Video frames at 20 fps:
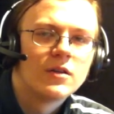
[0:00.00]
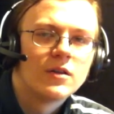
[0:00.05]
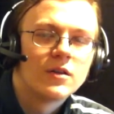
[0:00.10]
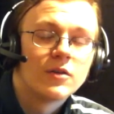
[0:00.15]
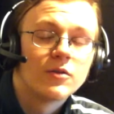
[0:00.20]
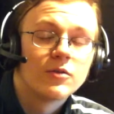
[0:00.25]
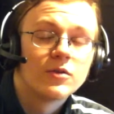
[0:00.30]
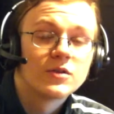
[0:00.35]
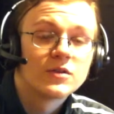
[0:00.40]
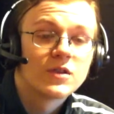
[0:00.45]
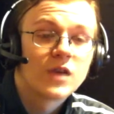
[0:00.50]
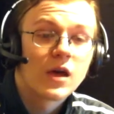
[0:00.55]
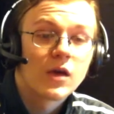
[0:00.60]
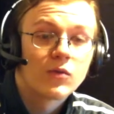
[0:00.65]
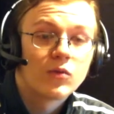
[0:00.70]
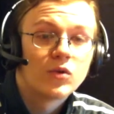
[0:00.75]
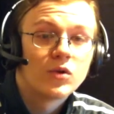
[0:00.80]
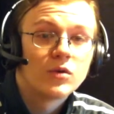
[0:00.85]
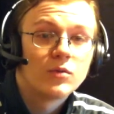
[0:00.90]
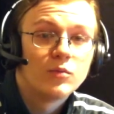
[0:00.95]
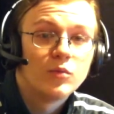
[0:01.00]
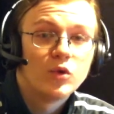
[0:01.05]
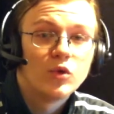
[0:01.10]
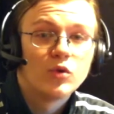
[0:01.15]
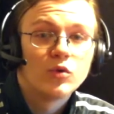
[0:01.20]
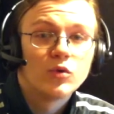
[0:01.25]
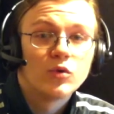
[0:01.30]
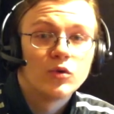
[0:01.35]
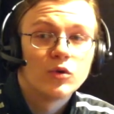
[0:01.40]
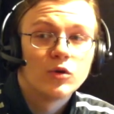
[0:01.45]
There was that one
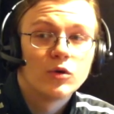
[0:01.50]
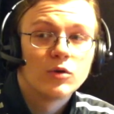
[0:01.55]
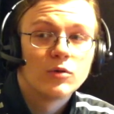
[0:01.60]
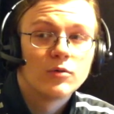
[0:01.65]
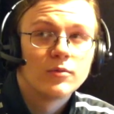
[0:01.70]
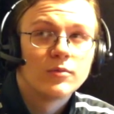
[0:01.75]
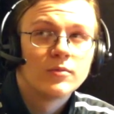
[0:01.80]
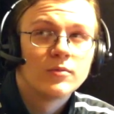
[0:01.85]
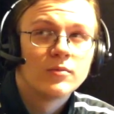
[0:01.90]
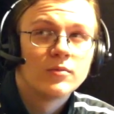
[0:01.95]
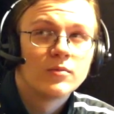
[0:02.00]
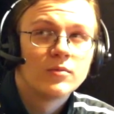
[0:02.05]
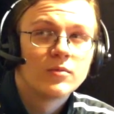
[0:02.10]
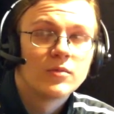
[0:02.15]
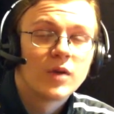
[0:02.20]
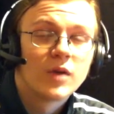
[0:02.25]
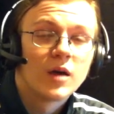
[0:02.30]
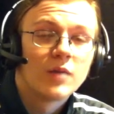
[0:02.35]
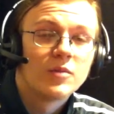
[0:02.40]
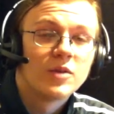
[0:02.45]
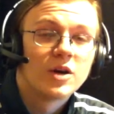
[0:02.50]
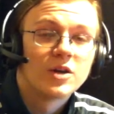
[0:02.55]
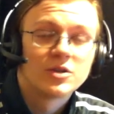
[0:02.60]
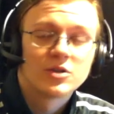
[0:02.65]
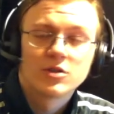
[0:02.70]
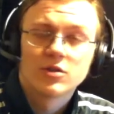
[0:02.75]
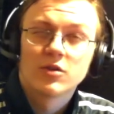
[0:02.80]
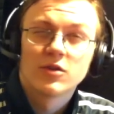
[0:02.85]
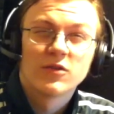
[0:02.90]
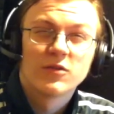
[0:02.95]
mule. I'm not
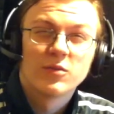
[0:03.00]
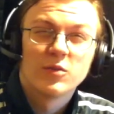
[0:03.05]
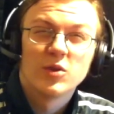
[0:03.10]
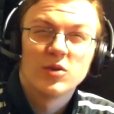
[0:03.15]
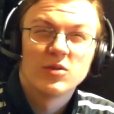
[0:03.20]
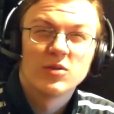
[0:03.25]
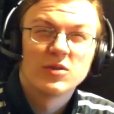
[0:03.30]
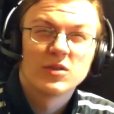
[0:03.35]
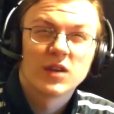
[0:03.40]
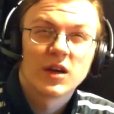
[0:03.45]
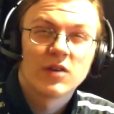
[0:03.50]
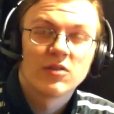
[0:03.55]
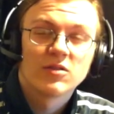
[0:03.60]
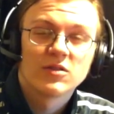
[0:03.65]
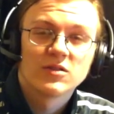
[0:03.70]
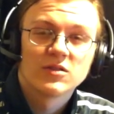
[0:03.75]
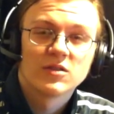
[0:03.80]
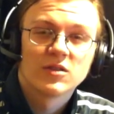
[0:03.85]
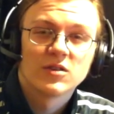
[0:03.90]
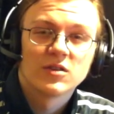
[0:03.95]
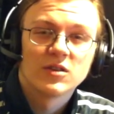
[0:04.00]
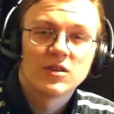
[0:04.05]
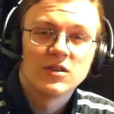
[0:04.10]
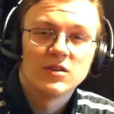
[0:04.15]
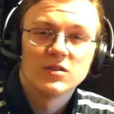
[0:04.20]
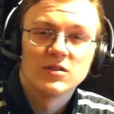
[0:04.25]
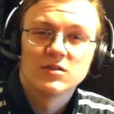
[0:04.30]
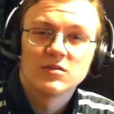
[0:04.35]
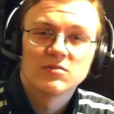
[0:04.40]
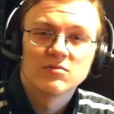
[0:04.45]
sure if mules count as
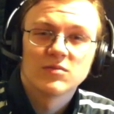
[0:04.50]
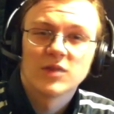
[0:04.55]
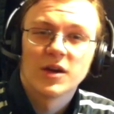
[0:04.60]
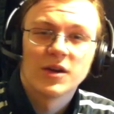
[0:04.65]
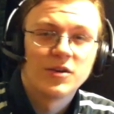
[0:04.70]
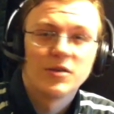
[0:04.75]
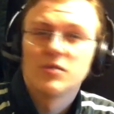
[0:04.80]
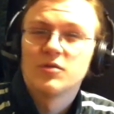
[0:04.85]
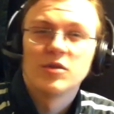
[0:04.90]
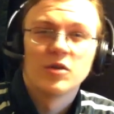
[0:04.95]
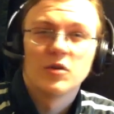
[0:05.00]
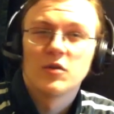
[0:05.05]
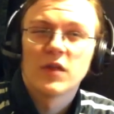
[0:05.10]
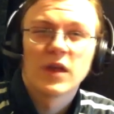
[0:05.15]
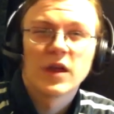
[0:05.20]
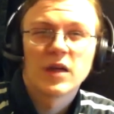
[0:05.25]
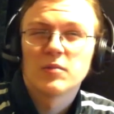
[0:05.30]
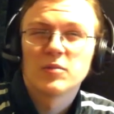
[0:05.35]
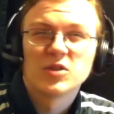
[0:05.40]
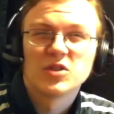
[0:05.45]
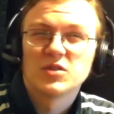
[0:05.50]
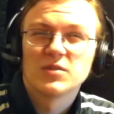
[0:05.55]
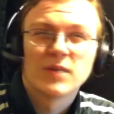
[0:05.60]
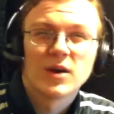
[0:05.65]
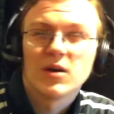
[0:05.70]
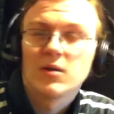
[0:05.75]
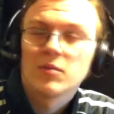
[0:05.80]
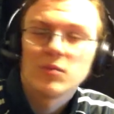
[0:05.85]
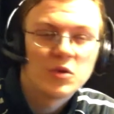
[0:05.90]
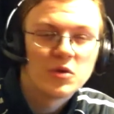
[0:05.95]
donkeys. I don't know that much
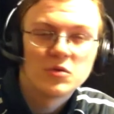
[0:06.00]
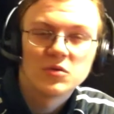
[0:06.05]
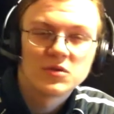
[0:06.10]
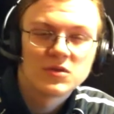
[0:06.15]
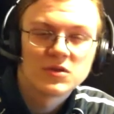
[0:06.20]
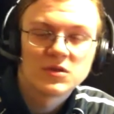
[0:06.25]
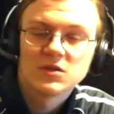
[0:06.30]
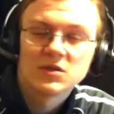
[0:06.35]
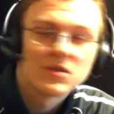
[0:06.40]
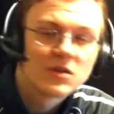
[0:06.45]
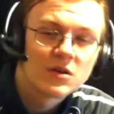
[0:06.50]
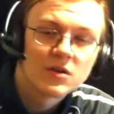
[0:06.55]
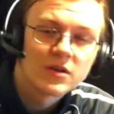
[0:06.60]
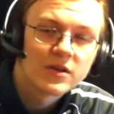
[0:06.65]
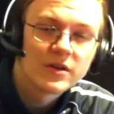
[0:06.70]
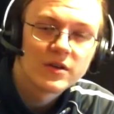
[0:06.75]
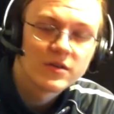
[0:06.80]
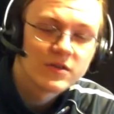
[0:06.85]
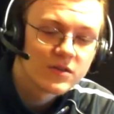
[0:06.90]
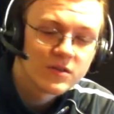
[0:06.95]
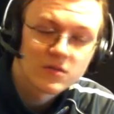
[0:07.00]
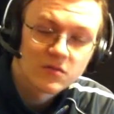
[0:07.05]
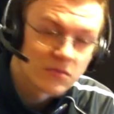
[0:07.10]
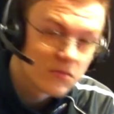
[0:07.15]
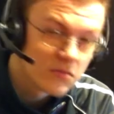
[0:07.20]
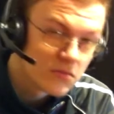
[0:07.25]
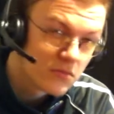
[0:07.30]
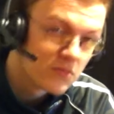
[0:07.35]
about mules and donkeys.